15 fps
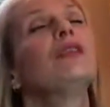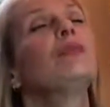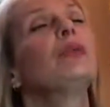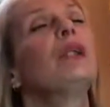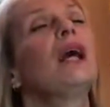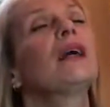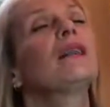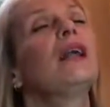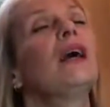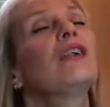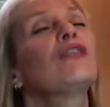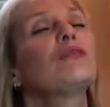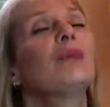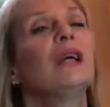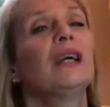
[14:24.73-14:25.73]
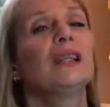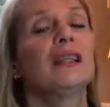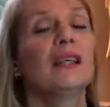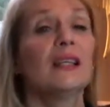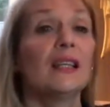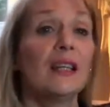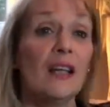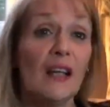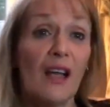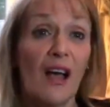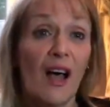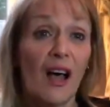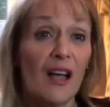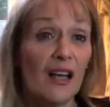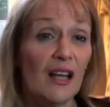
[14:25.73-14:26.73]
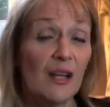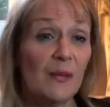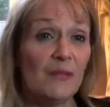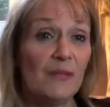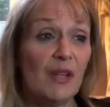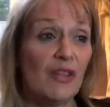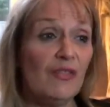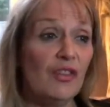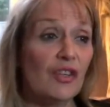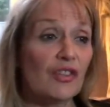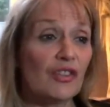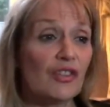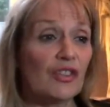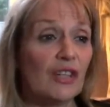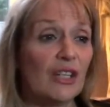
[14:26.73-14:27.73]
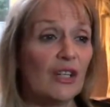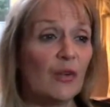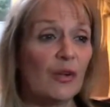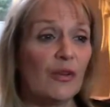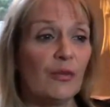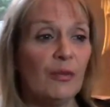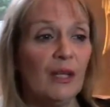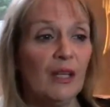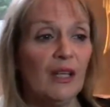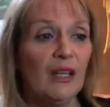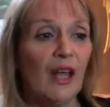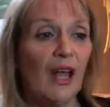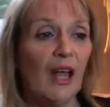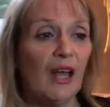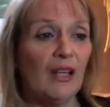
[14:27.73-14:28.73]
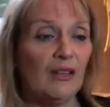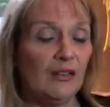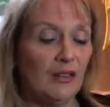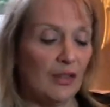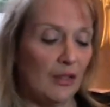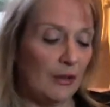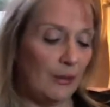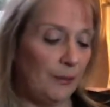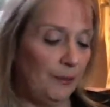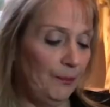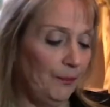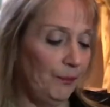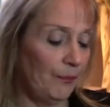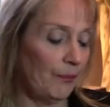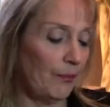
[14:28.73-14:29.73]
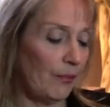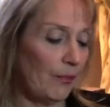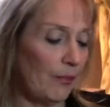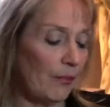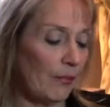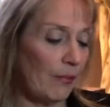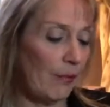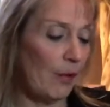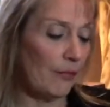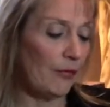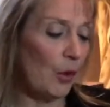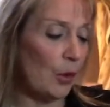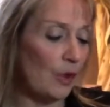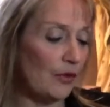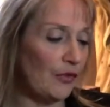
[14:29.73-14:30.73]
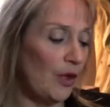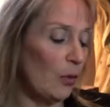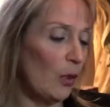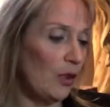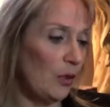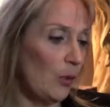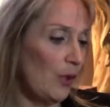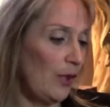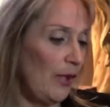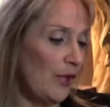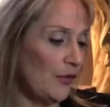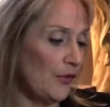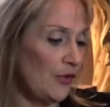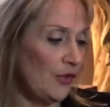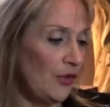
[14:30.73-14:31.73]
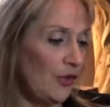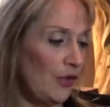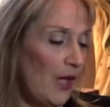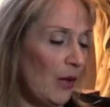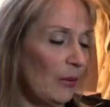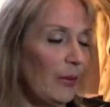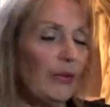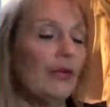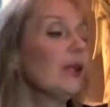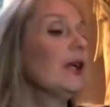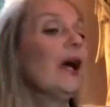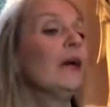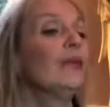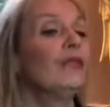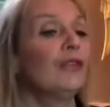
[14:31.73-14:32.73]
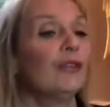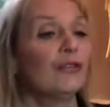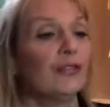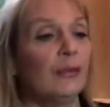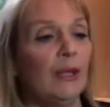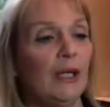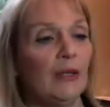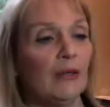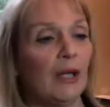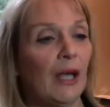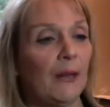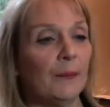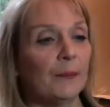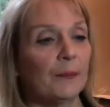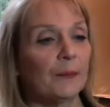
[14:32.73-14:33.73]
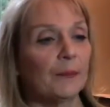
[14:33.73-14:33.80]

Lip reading: this black cloud over my head lately. If you could just link with me and focus on what you want an answer to, that would be really helpful for me, okay?